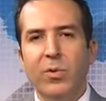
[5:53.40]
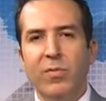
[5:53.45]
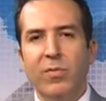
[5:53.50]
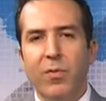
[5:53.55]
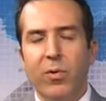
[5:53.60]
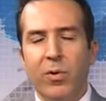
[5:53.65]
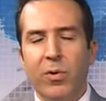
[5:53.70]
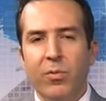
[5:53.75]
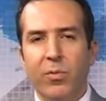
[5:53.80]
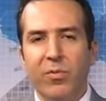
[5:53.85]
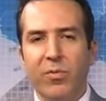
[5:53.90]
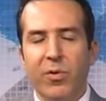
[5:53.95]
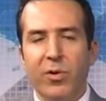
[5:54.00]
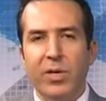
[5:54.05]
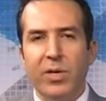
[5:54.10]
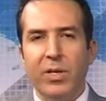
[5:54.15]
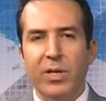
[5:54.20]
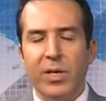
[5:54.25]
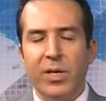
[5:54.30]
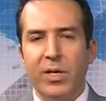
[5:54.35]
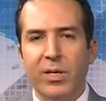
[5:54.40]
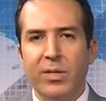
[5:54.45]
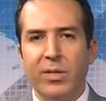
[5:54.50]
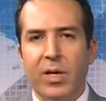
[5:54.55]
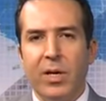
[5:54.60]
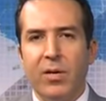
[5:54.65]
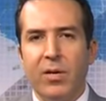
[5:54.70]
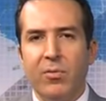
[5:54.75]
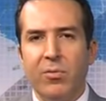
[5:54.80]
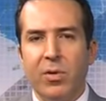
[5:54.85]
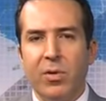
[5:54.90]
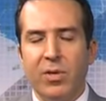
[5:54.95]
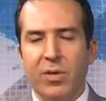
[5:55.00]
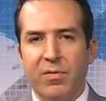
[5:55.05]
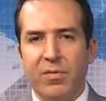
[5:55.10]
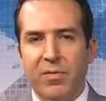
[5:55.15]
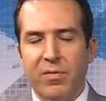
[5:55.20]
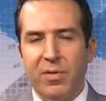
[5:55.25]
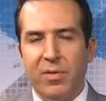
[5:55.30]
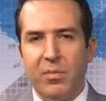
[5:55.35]
already raised around
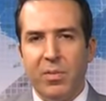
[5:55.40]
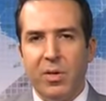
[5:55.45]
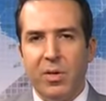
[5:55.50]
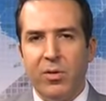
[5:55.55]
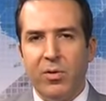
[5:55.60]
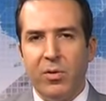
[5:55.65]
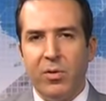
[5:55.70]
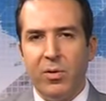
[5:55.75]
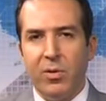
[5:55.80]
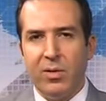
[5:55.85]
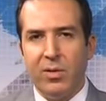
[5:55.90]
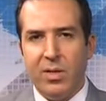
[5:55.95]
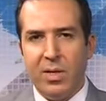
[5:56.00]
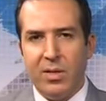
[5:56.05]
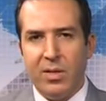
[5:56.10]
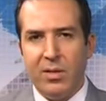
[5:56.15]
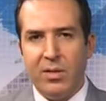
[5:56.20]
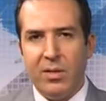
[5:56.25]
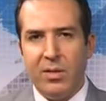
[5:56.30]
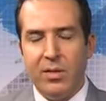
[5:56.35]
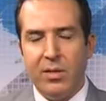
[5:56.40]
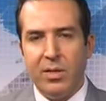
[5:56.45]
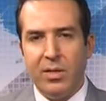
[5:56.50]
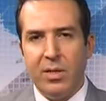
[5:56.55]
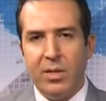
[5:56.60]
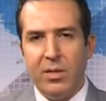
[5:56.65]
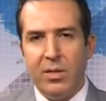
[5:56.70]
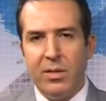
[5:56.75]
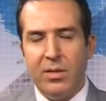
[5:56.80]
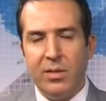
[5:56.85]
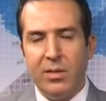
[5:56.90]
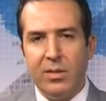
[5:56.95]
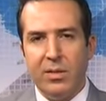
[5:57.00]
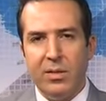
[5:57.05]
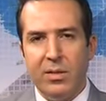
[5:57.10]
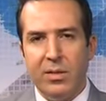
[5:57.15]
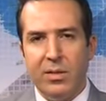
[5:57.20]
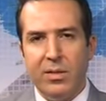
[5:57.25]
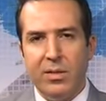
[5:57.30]
$250 million last year, and this